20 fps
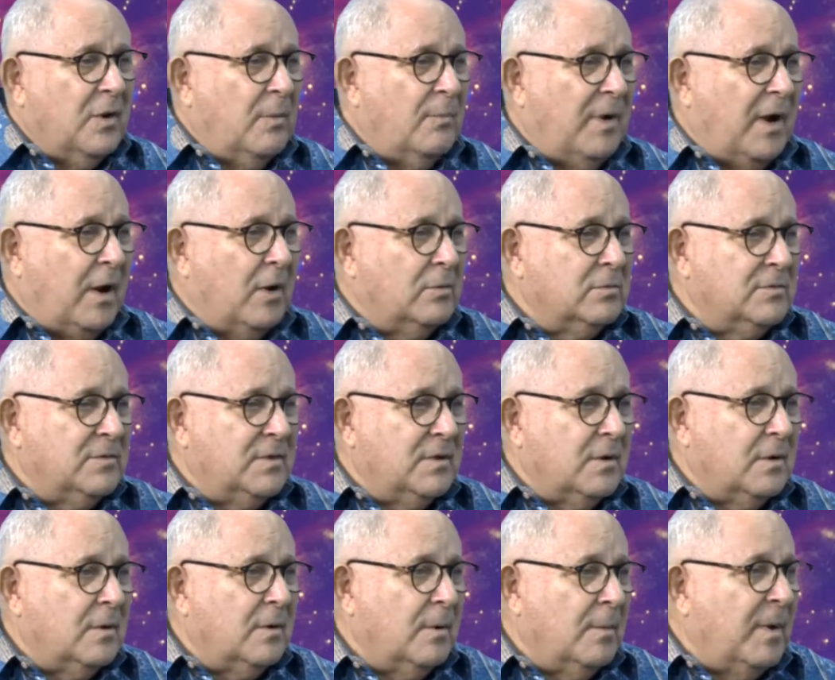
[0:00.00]
about
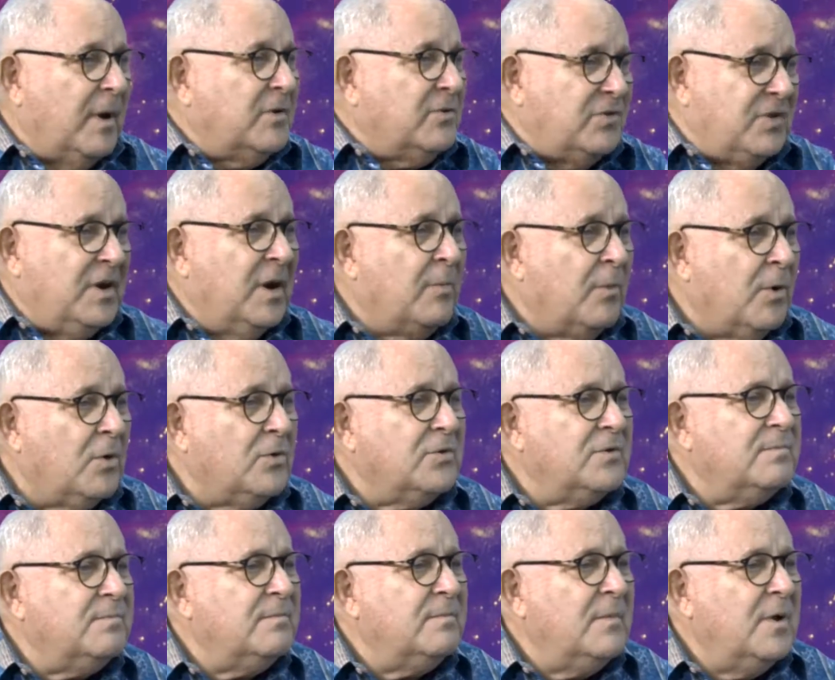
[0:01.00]

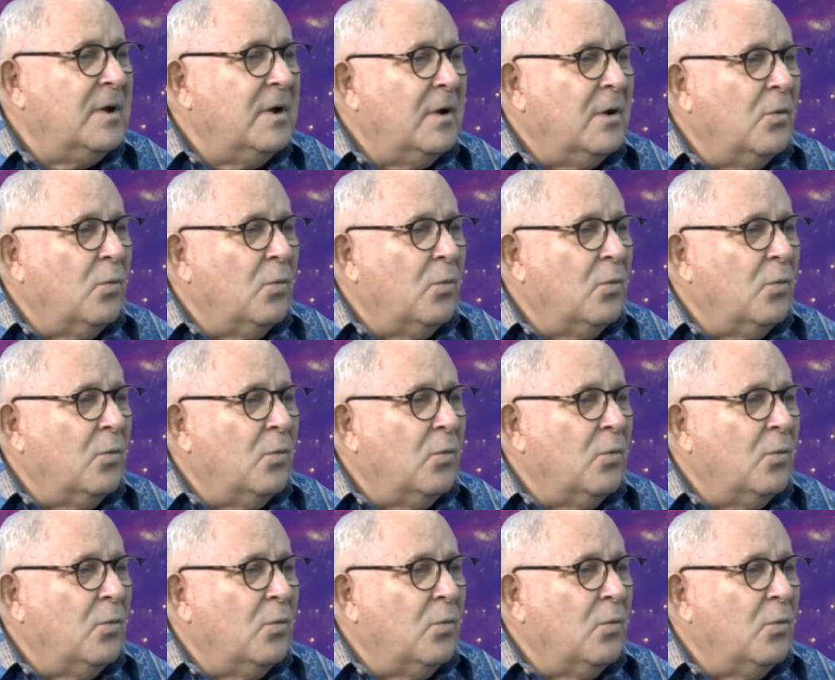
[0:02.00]
GMOs?